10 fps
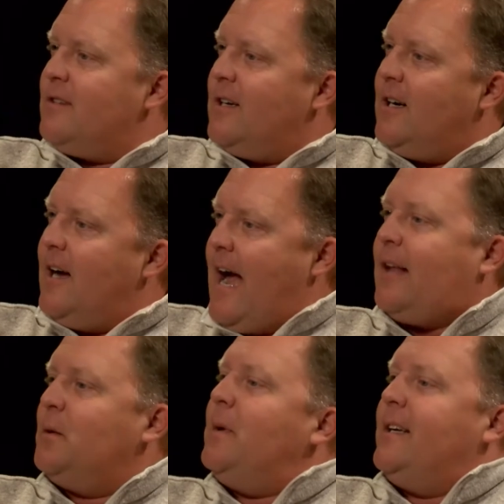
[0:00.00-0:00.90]

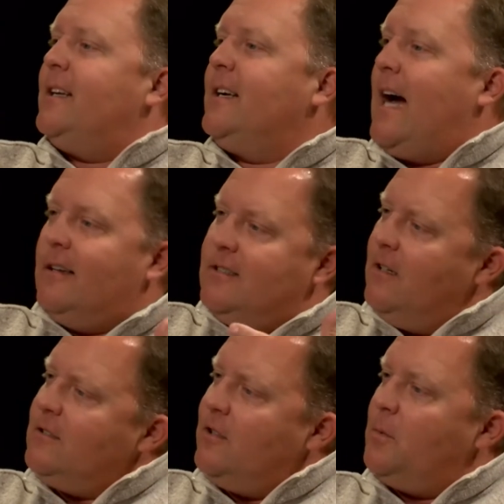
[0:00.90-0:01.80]
acclimated to college.
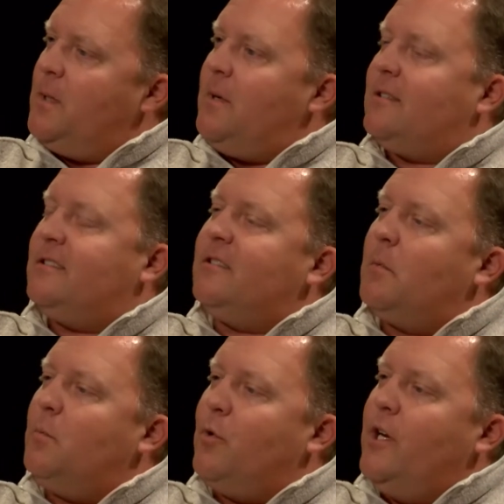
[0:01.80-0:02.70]
Tell us a little bit about
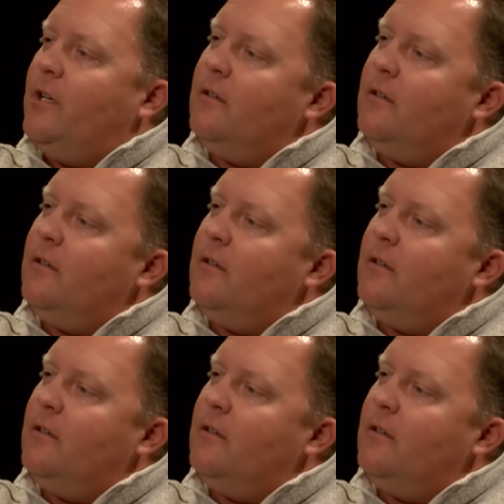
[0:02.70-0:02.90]
Summer Bridge.